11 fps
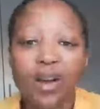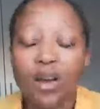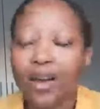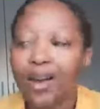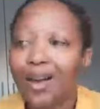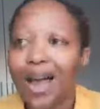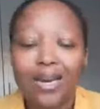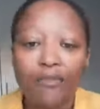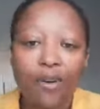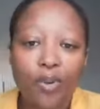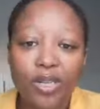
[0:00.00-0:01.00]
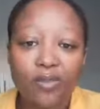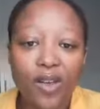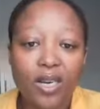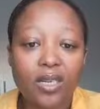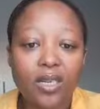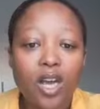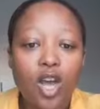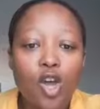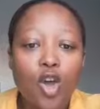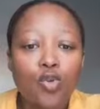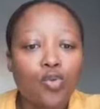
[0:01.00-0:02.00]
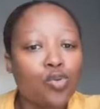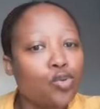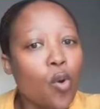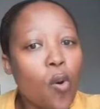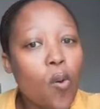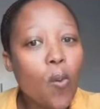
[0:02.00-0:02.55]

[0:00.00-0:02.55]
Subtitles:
I never breastfed so